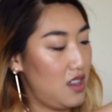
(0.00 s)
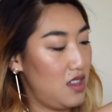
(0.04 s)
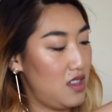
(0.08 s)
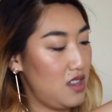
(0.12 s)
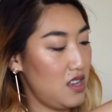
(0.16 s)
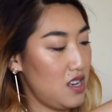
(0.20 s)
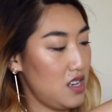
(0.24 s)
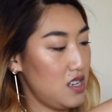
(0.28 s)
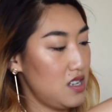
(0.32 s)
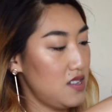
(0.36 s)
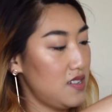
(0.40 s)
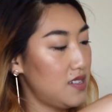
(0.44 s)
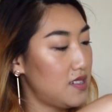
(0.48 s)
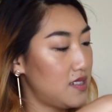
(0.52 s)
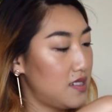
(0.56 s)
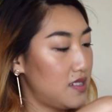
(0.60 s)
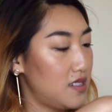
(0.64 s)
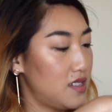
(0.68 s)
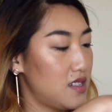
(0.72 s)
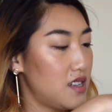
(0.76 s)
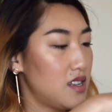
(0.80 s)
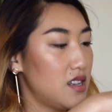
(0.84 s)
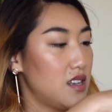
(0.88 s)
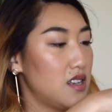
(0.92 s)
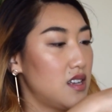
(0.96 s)

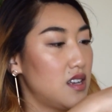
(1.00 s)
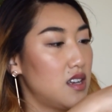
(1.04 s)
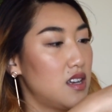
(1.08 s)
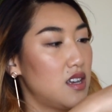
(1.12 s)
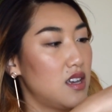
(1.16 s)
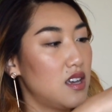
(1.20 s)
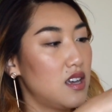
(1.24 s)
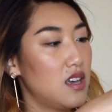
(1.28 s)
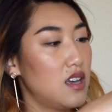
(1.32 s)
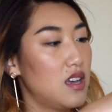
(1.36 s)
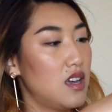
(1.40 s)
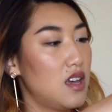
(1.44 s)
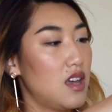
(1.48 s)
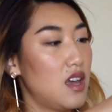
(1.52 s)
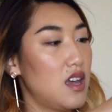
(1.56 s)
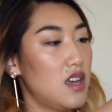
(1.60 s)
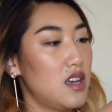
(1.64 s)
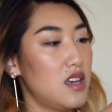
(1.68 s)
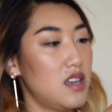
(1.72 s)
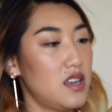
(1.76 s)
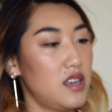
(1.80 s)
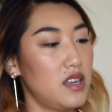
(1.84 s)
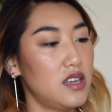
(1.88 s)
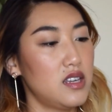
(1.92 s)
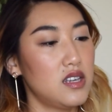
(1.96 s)
This
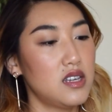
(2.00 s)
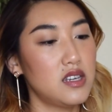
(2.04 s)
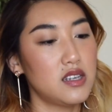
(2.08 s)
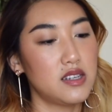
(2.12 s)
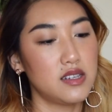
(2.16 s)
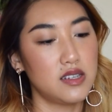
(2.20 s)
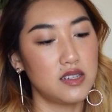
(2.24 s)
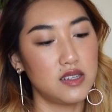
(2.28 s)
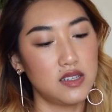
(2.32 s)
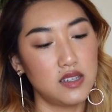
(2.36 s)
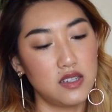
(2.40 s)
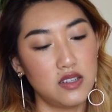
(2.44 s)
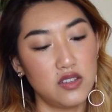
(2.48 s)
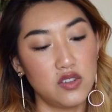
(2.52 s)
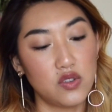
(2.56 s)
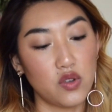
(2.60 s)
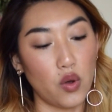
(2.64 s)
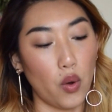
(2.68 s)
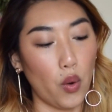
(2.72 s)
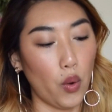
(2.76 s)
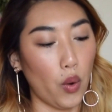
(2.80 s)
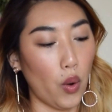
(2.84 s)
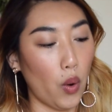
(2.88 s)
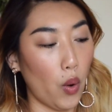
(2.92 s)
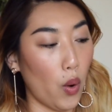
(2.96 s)
is,
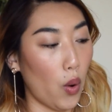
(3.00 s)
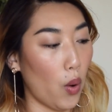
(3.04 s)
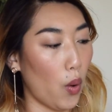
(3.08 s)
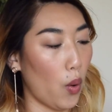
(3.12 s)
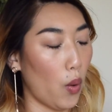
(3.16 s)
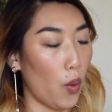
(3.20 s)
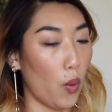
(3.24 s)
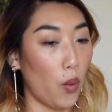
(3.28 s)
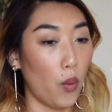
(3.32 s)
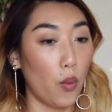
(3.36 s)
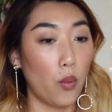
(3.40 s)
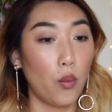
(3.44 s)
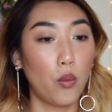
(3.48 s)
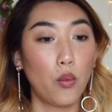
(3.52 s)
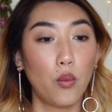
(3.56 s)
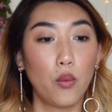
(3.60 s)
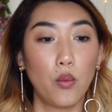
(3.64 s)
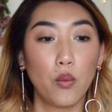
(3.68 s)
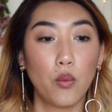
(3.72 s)
oh,